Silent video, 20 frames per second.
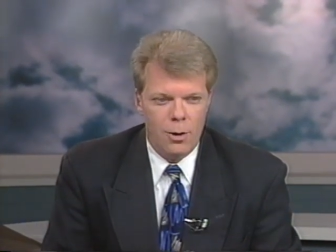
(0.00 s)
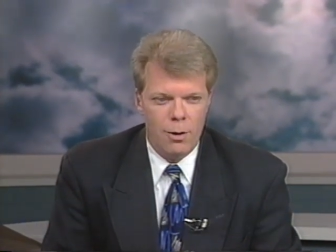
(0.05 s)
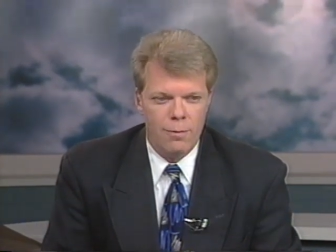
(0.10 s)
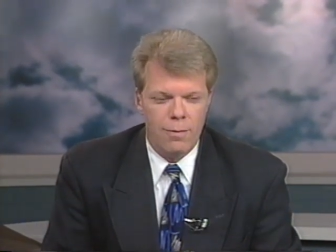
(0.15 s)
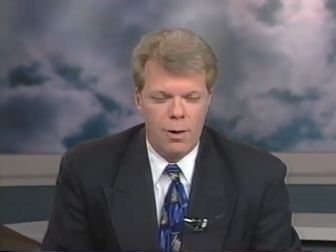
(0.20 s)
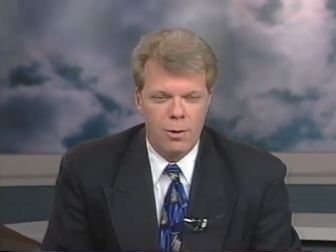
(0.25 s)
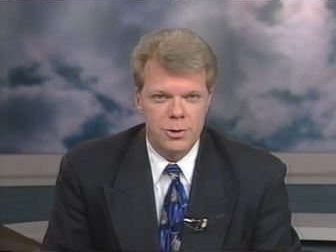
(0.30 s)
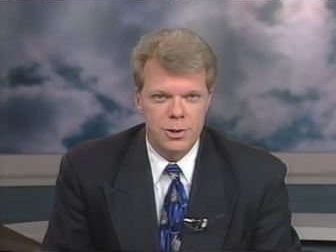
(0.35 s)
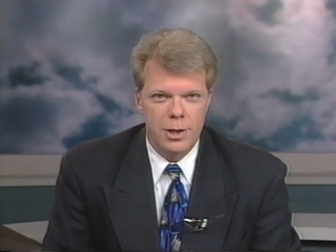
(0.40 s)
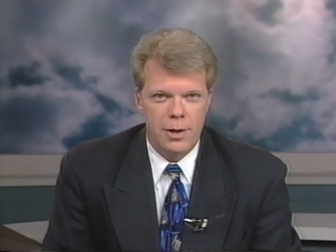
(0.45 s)
Well,
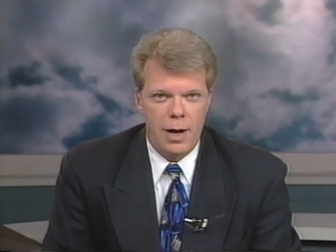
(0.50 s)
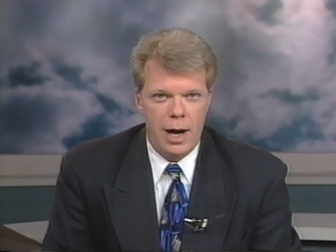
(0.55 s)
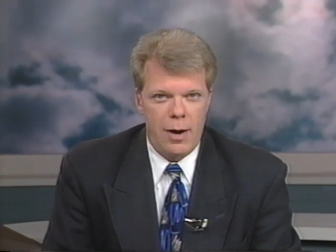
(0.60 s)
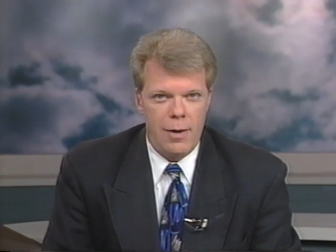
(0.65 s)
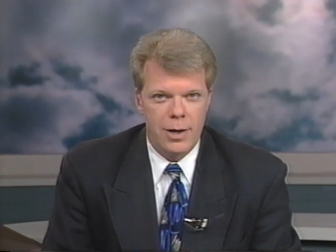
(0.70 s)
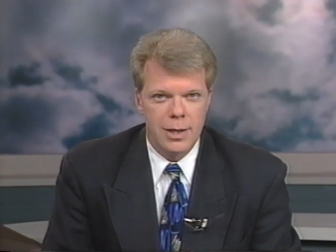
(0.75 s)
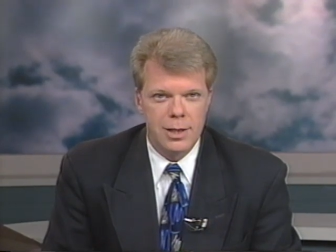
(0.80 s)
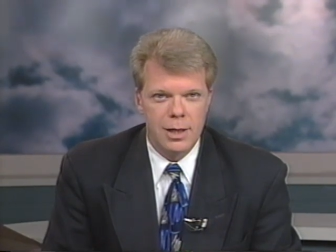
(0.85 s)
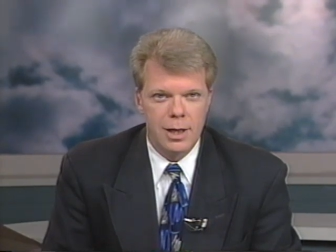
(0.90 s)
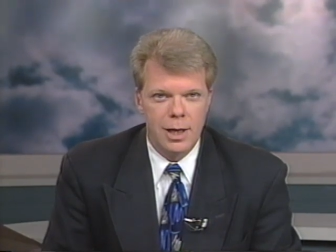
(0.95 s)
folks near
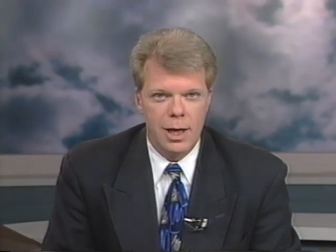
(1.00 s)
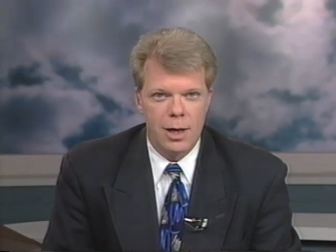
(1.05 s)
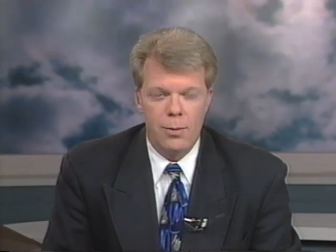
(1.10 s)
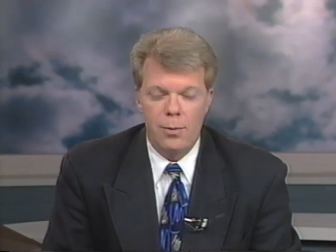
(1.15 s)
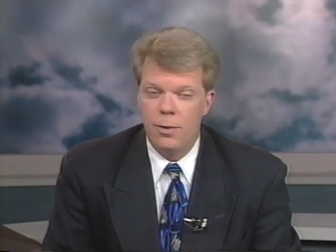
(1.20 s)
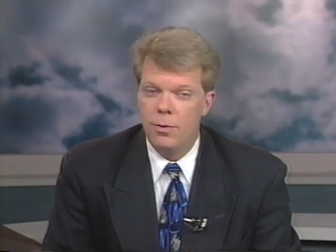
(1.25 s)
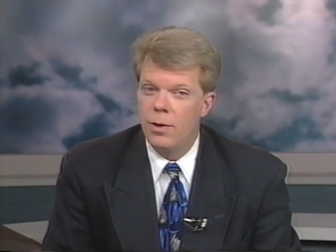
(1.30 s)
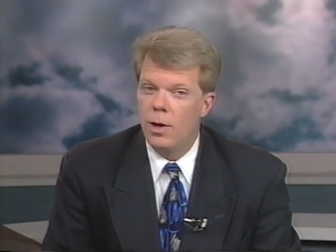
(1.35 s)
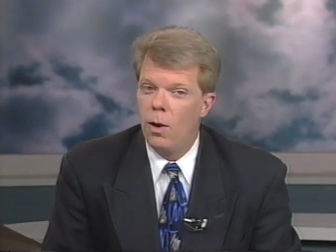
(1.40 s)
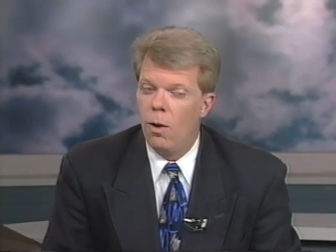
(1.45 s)
Herrington Lake
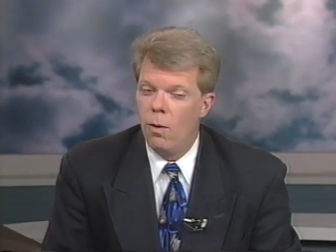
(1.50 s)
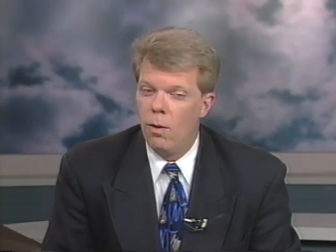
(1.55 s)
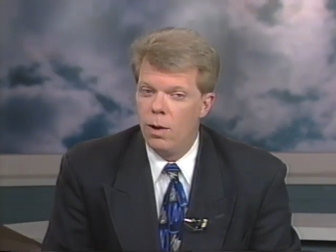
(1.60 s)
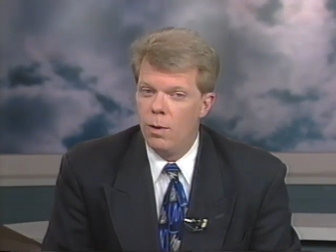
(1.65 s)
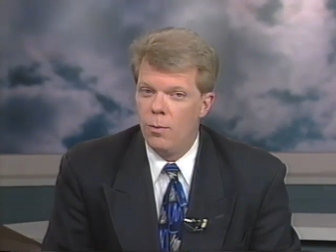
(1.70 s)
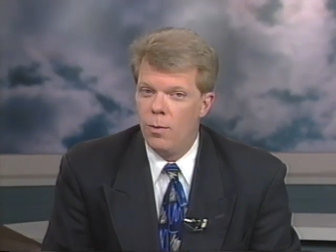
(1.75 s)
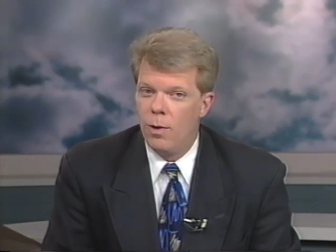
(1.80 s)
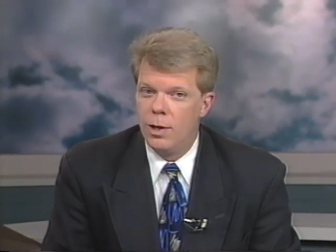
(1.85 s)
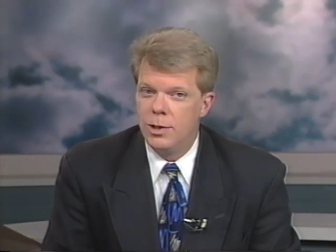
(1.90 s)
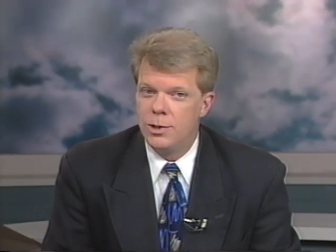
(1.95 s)
were the
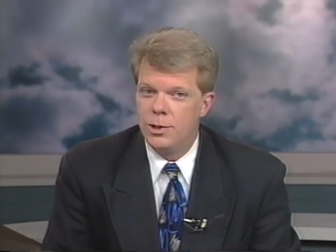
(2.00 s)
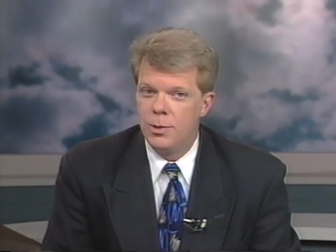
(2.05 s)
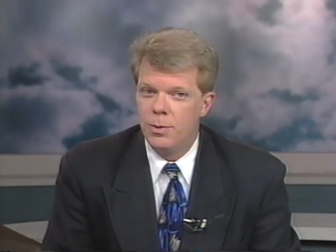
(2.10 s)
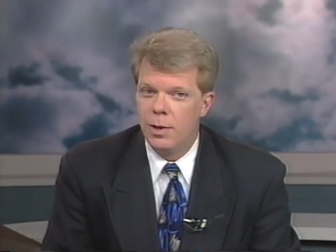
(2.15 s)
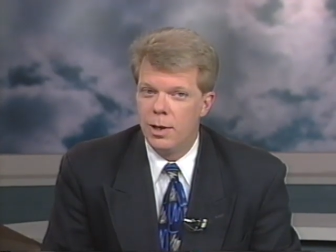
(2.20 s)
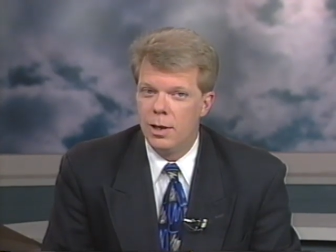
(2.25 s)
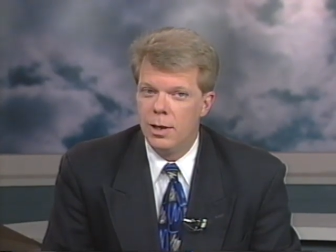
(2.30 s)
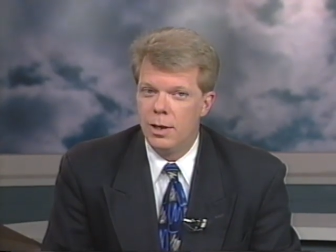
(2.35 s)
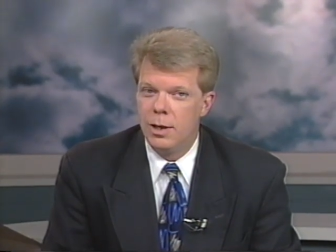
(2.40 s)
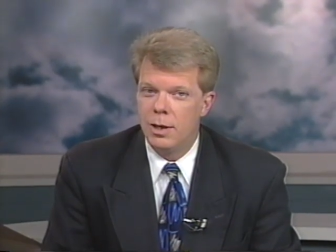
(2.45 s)
only ones
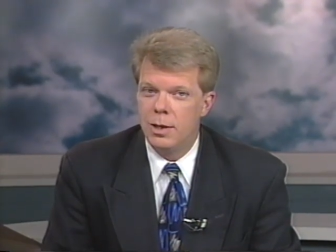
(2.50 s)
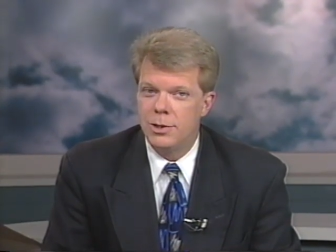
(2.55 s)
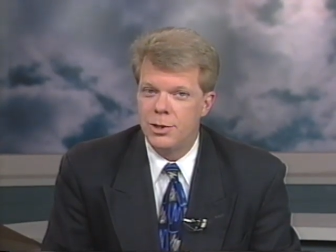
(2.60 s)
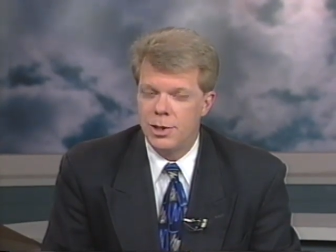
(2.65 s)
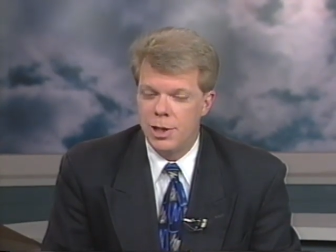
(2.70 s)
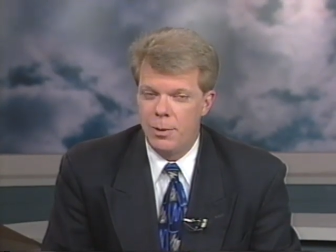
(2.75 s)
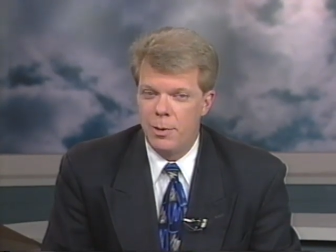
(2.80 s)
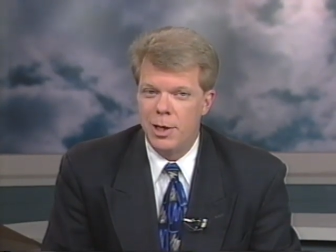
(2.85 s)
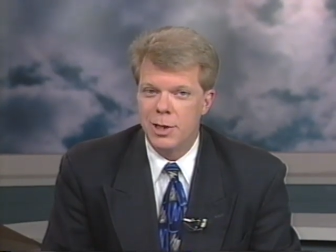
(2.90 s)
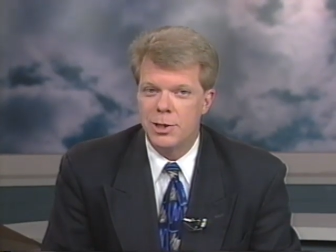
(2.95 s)
doing a little
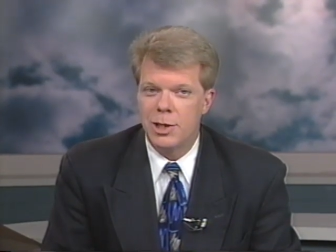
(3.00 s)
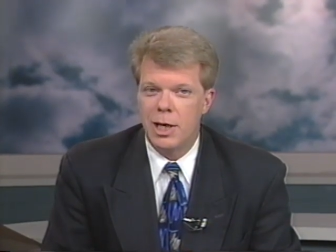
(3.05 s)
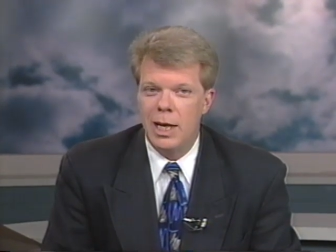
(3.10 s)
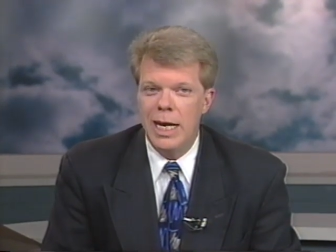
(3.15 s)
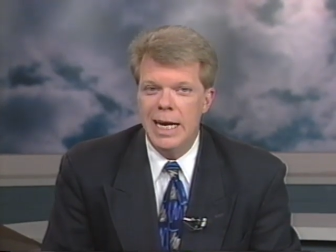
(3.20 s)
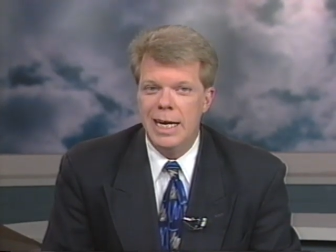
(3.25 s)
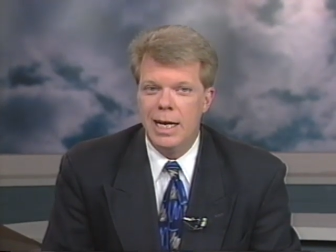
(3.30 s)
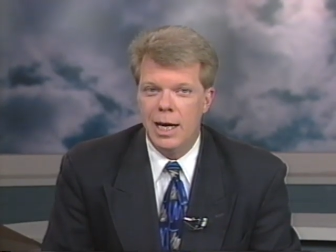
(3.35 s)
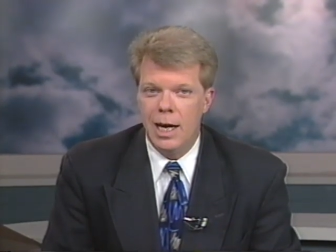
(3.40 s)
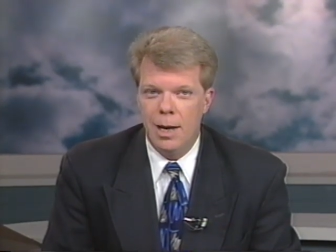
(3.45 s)
serious
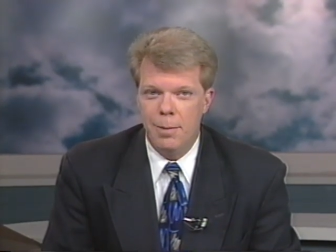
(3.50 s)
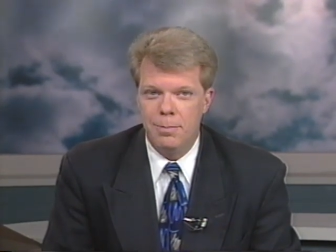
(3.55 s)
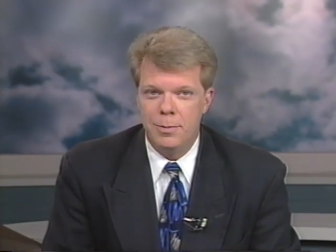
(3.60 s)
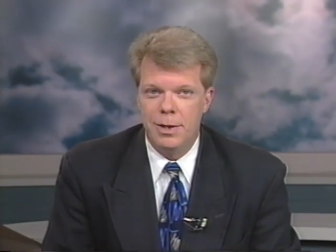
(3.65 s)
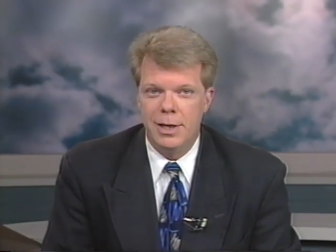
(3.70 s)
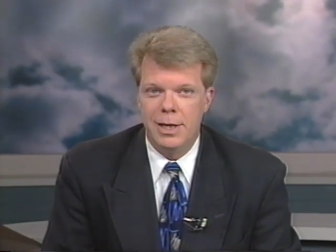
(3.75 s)
cleaning up